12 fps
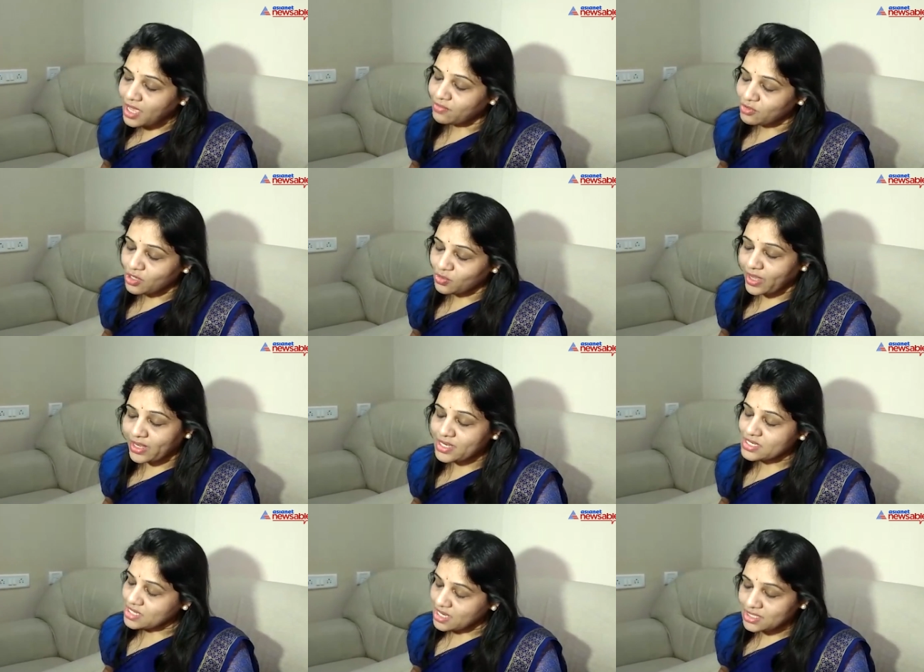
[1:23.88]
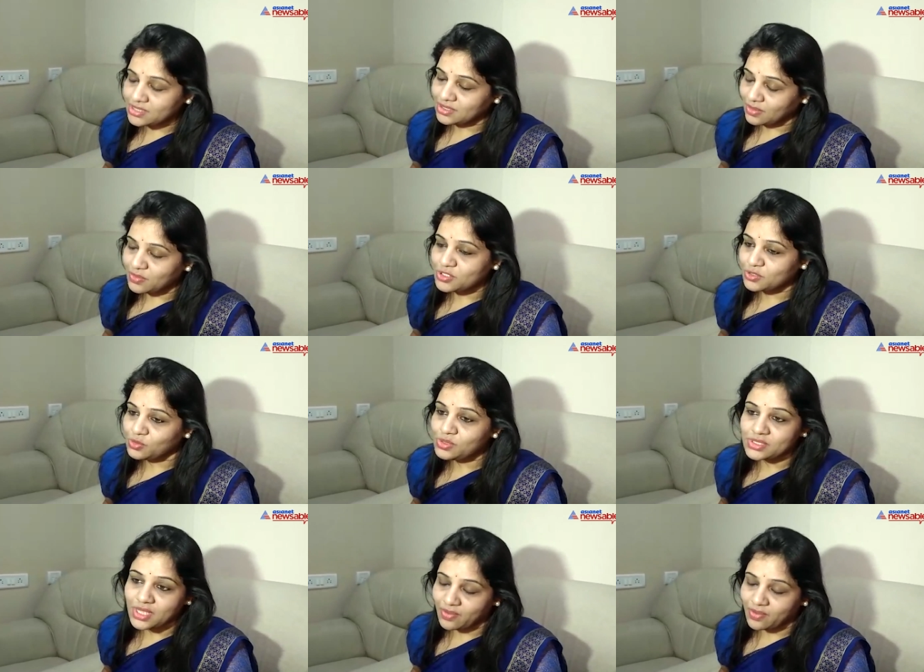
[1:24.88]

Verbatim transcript: I have not violated any service rules.